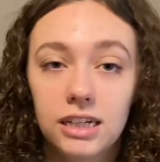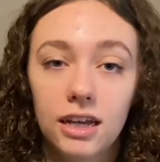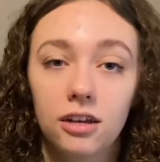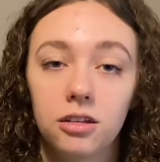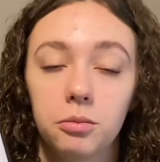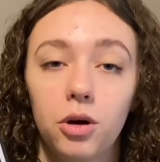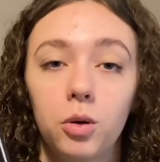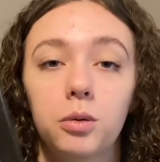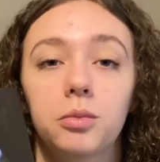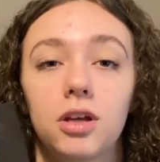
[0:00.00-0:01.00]
tales and
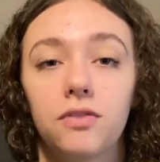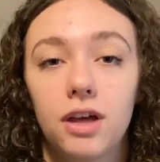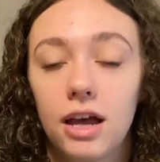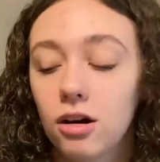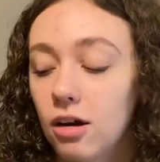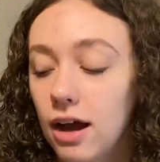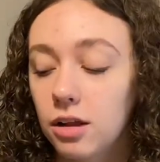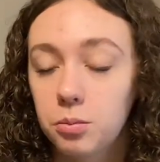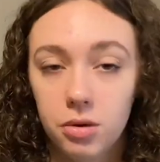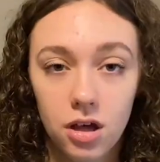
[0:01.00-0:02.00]
poems of Edgar
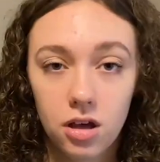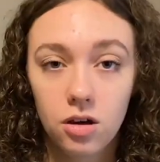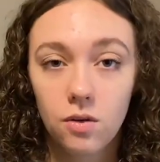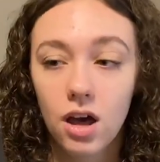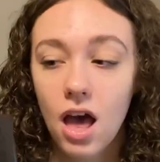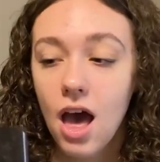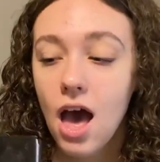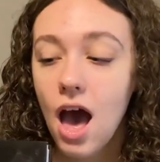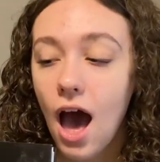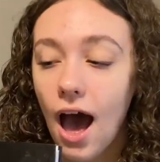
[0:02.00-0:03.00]
Allan Poe.
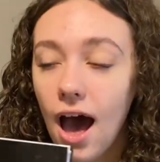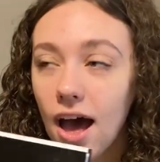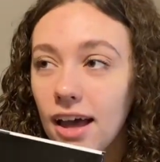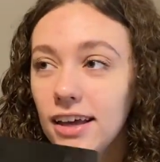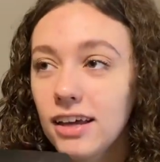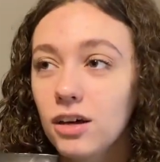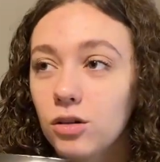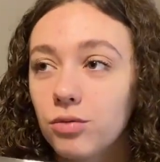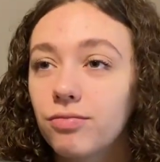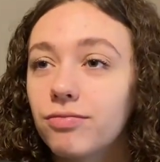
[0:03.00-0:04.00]
I
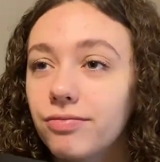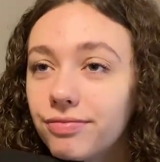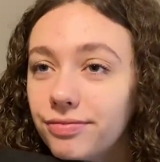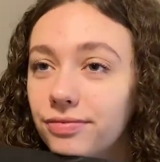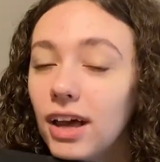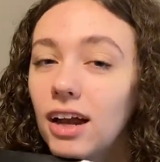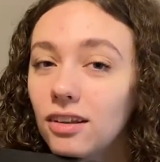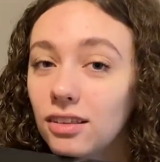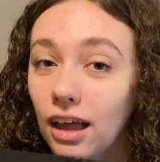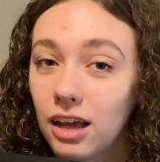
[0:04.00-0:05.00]
I
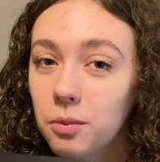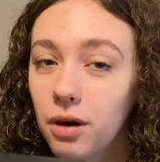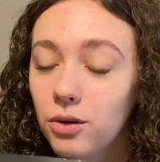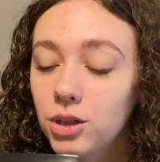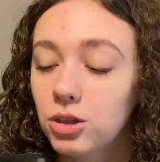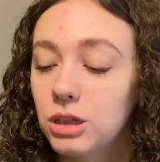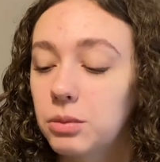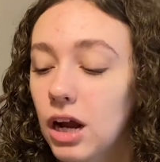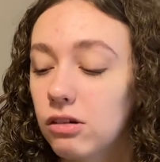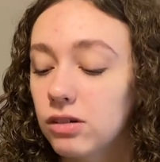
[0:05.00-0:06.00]
don't like poetry, but
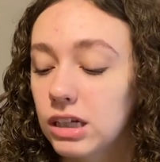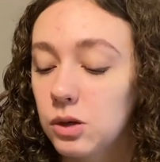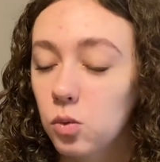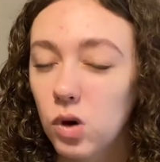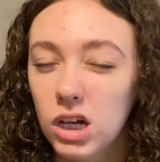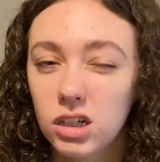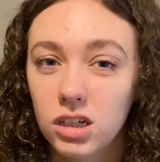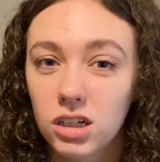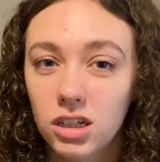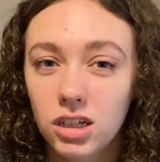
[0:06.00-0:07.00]
I really want
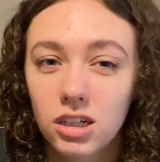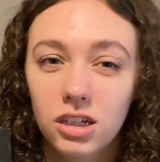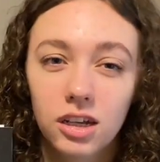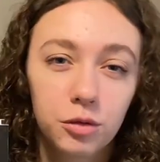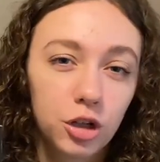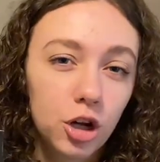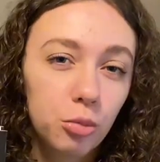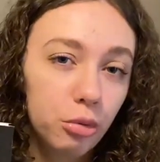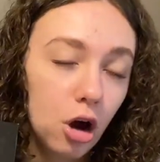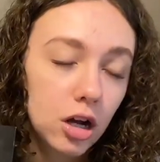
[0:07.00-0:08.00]
to, you know,
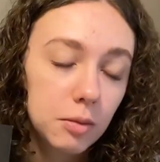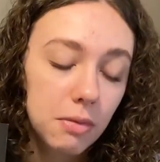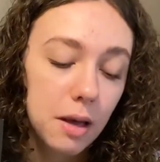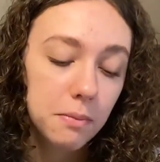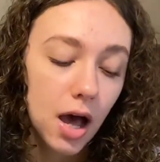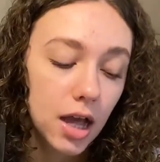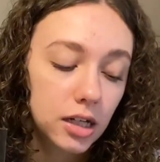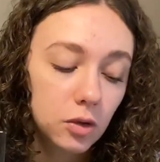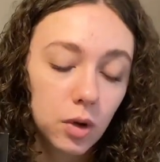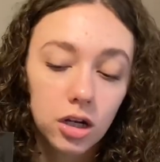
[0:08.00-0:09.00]
broaden my mind
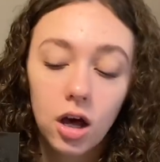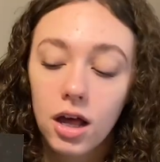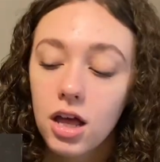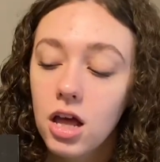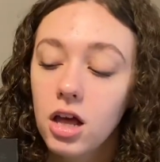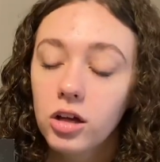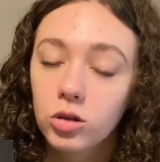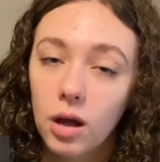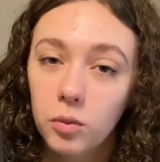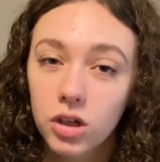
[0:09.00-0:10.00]
and whatnot. So
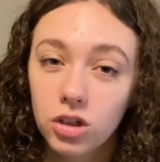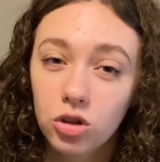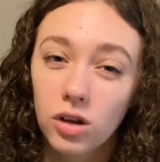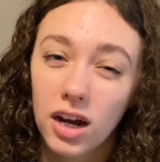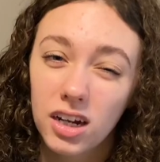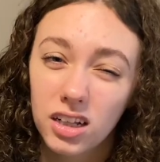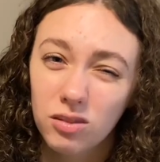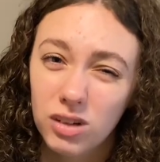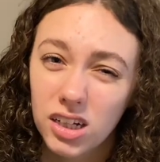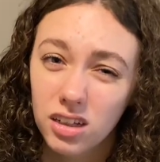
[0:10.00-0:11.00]
I want to try to
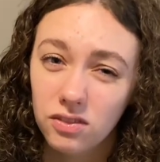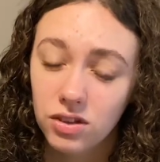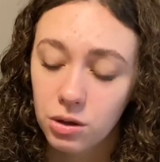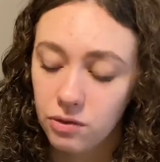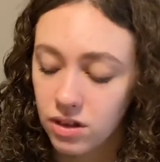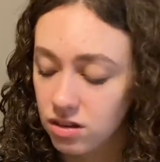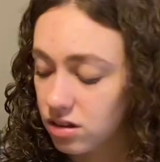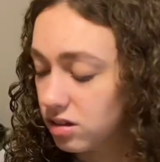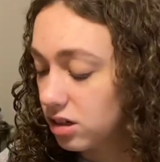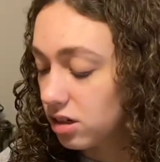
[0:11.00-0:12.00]
read a few of these
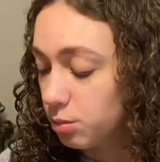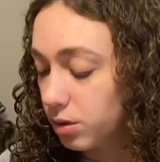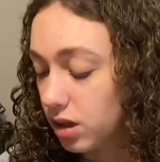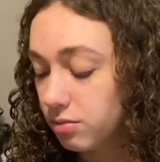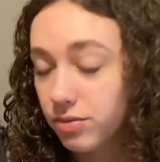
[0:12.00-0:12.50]
this year, but